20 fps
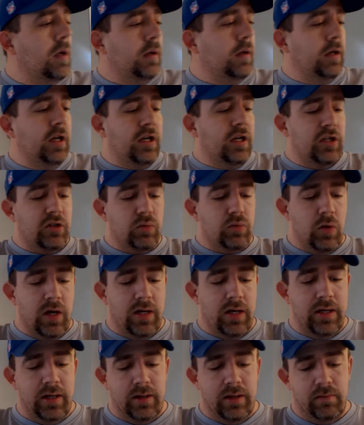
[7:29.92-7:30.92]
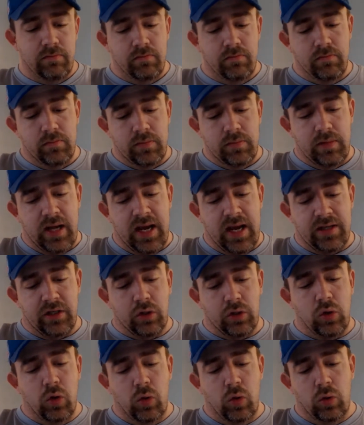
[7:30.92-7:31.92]
Then this one has a
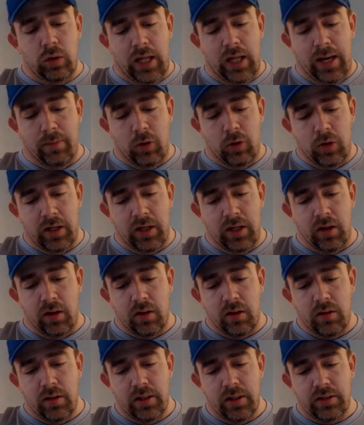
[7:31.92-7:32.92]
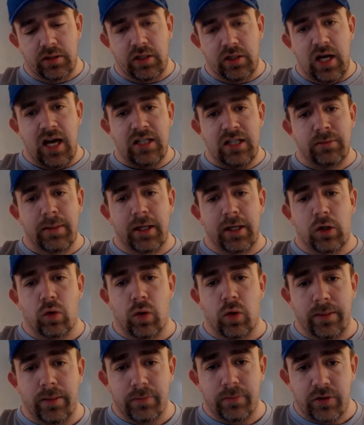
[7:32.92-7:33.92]
cool label here. It's Cosmic
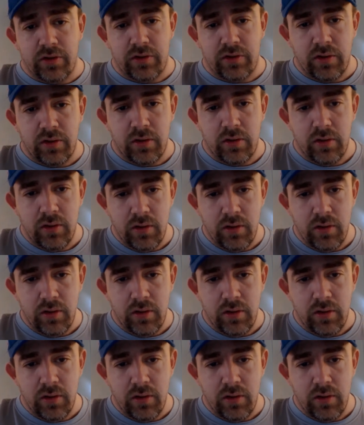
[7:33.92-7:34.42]
Creeps.